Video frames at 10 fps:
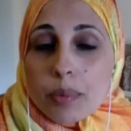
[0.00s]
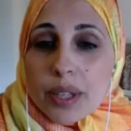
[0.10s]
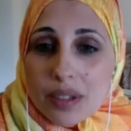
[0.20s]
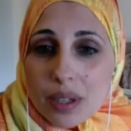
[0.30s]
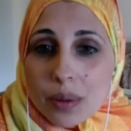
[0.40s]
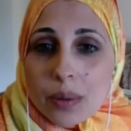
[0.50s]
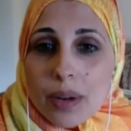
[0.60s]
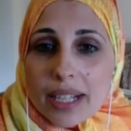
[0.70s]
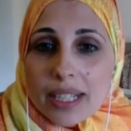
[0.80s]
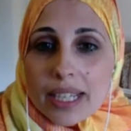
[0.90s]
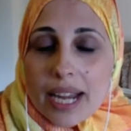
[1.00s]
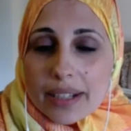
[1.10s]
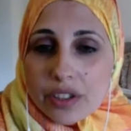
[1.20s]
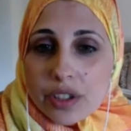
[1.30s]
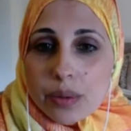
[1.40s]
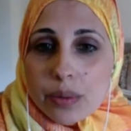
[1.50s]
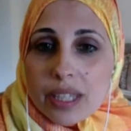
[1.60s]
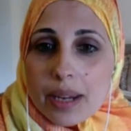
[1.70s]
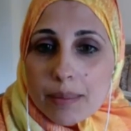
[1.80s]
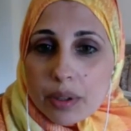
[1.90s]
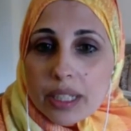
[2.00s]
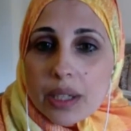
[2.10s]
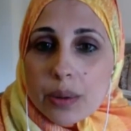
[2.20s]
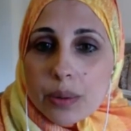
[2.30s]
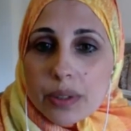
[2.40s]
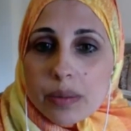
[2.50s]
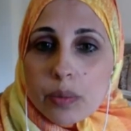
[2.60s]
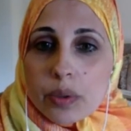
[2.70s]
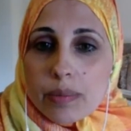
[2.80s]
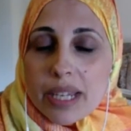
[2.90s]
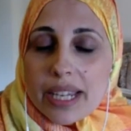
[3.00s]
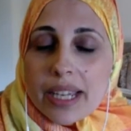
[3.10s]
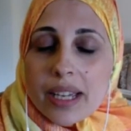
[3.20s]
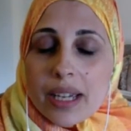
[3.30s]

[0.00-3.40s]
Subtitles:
with you and connect you with Kimberly, who would be